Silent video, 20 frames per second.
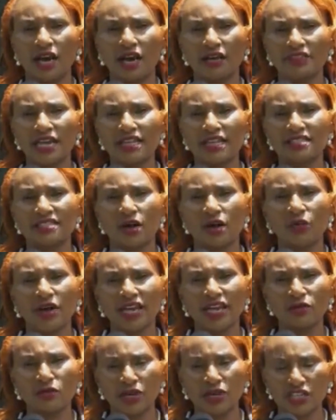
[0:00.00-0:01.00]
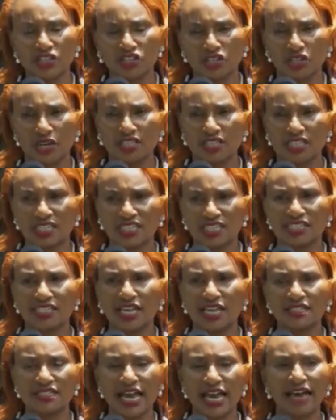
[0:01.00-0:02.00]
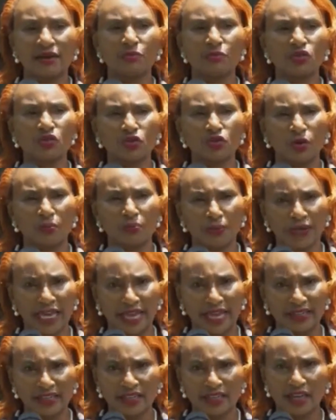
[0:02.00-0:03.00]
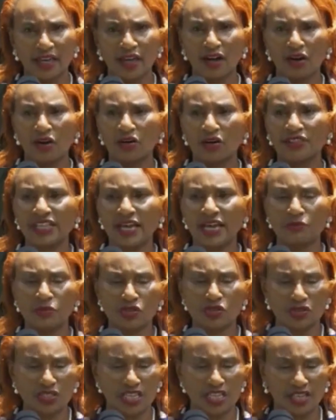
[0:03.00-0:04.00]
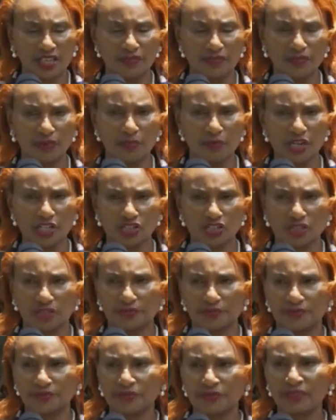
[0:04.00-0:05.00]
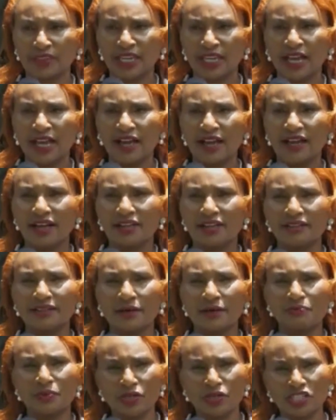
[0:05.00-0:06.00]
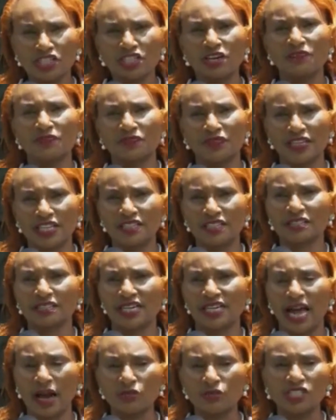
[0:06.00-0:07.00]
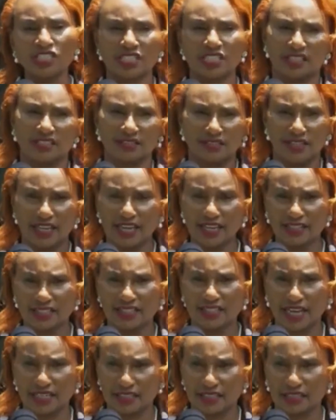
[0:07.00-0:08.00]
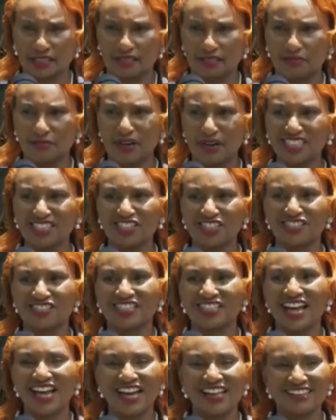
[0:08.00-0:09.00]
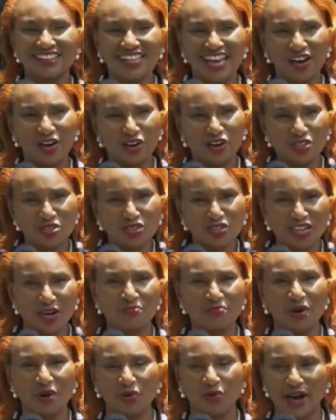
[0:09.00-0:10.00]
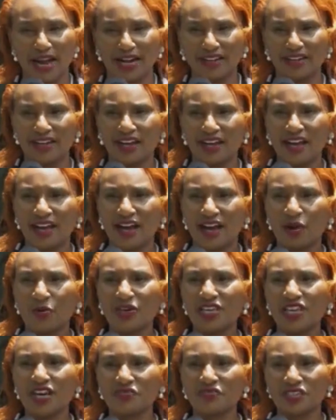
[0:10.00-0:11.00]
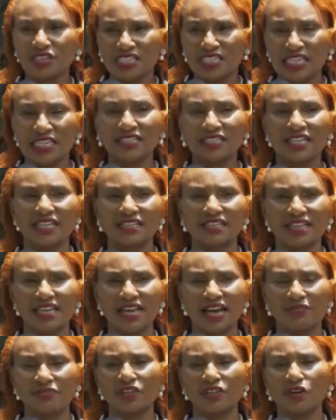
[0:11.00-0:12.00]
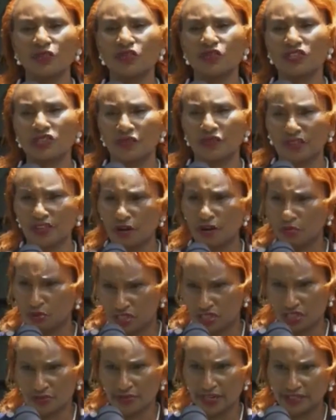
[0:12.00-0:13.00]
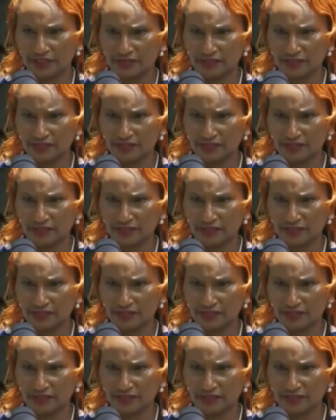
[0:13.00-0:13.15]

there is a way in which citizens are able to complain or they're able to seek information. The beauty of this county is that much as they are also number one, we have seen that they have the Office of the Ombudsman.